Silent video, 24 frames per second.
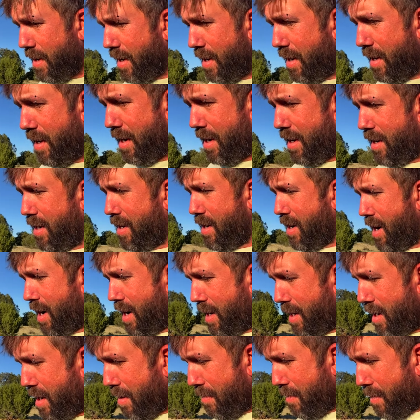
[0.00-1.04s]
The entire
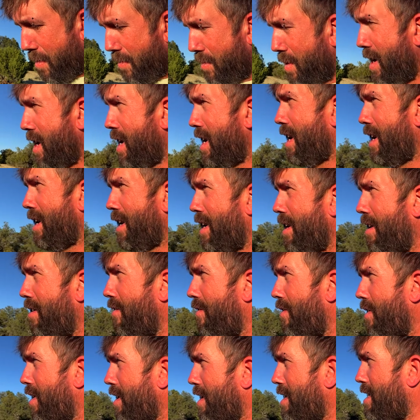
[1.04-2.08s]
time I've been out here, I've
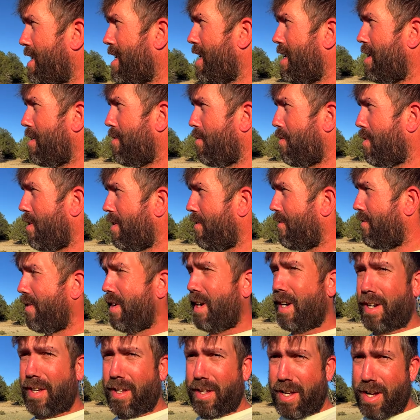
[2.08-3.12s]
only seen the one
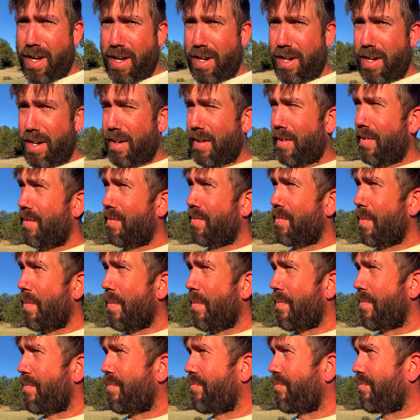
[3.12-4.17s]
vehicle out here,
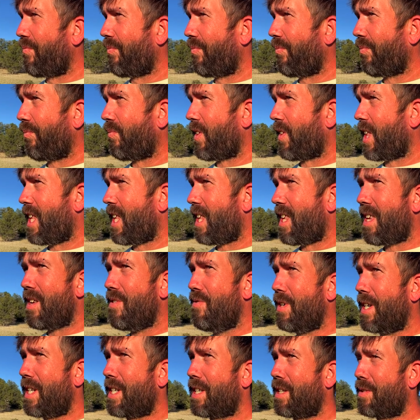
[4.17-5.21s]

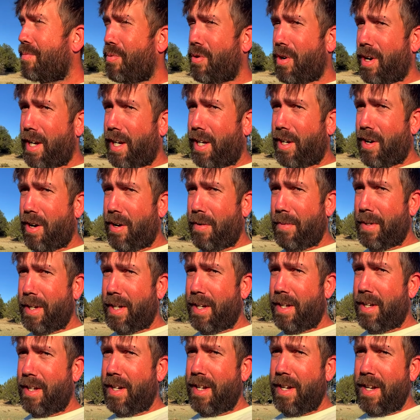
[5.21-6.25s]
which is pretty common.
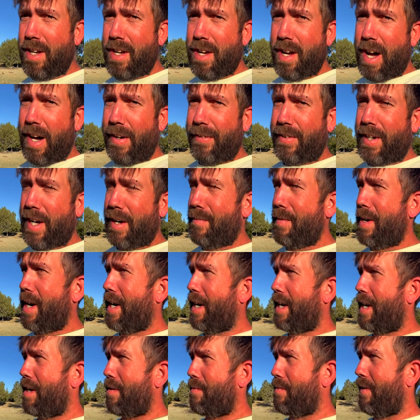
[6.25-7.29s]
I've come out
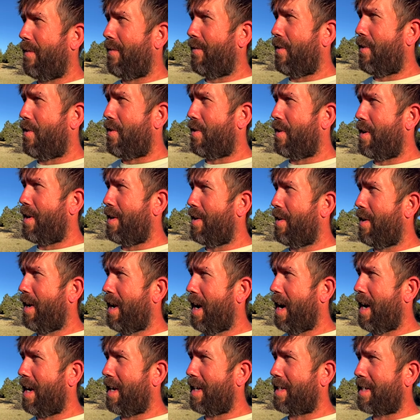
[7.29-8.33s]
here before and not
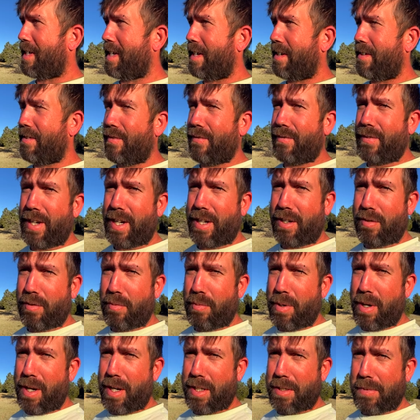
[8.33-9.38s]
had a single vehicle
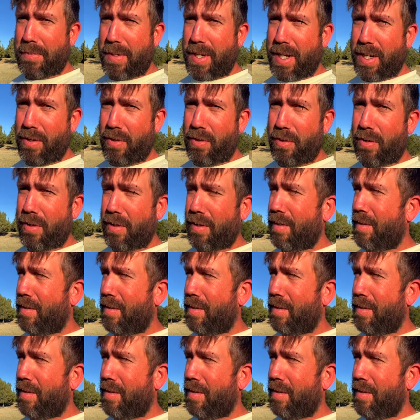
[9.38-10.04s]
pass me at all.